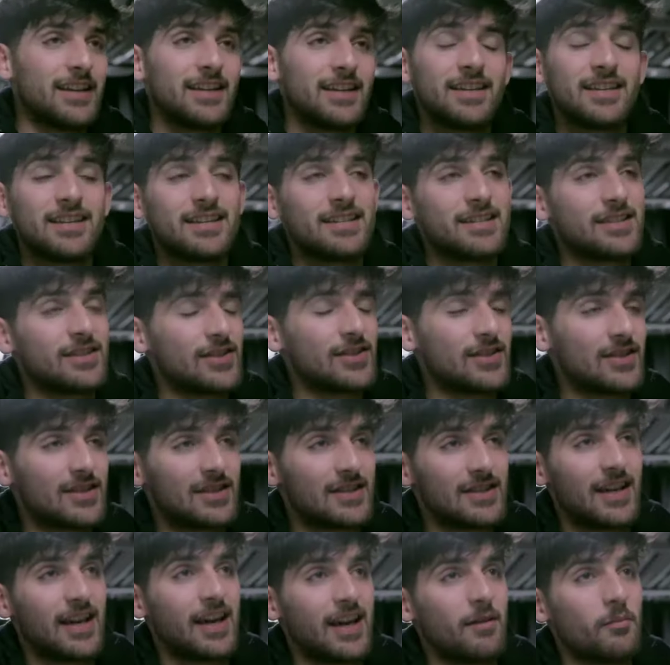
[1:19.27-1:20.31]
He's
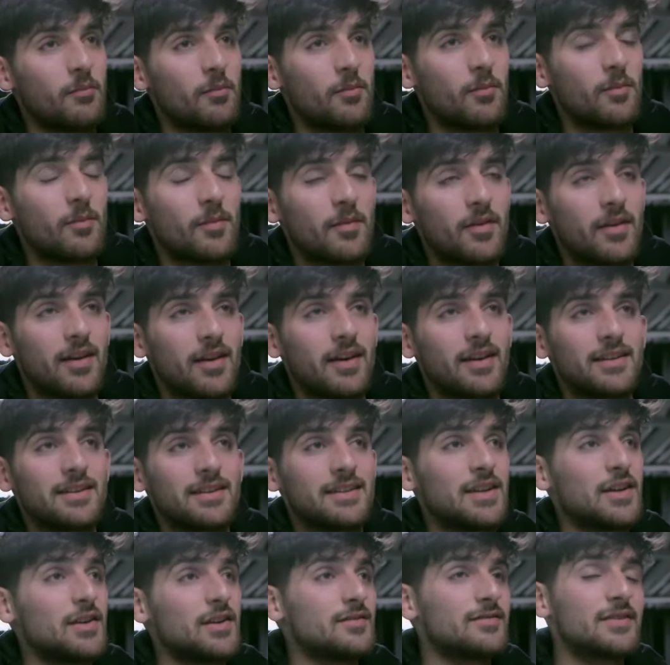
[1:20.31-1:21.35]
just, for
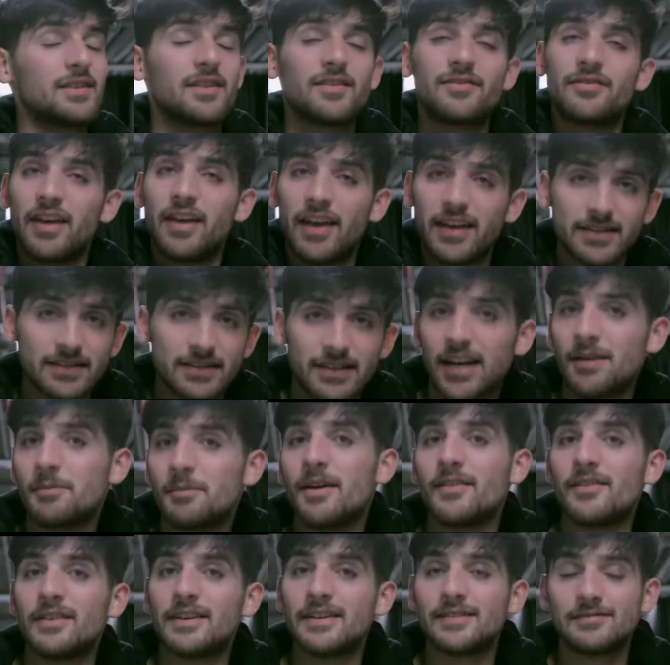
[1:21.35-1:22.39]
the first time
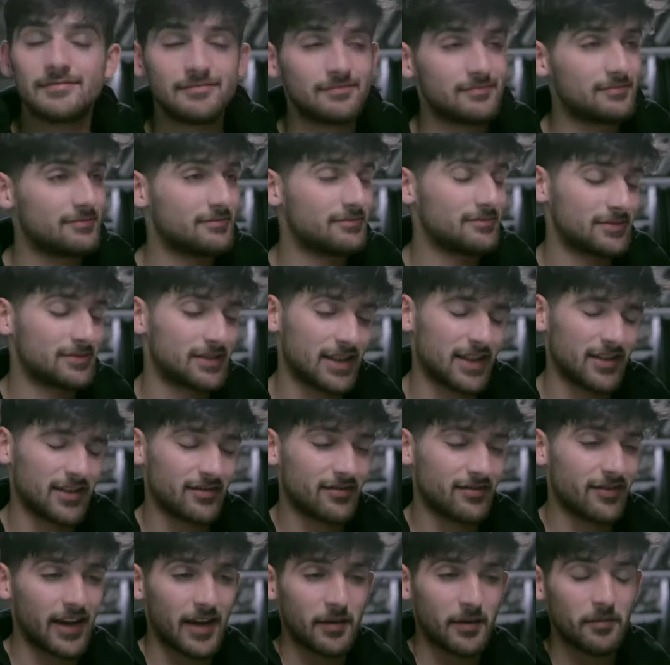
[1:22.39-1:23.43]
ever,
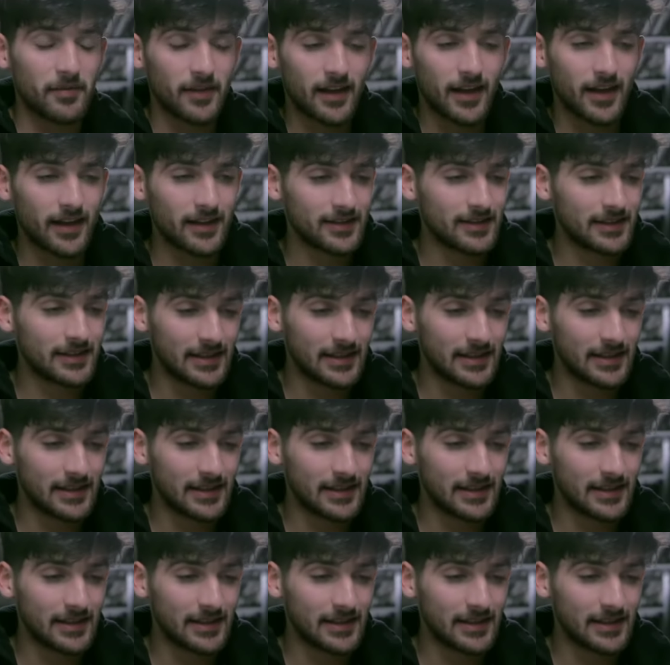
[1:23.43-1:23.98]
confirmed that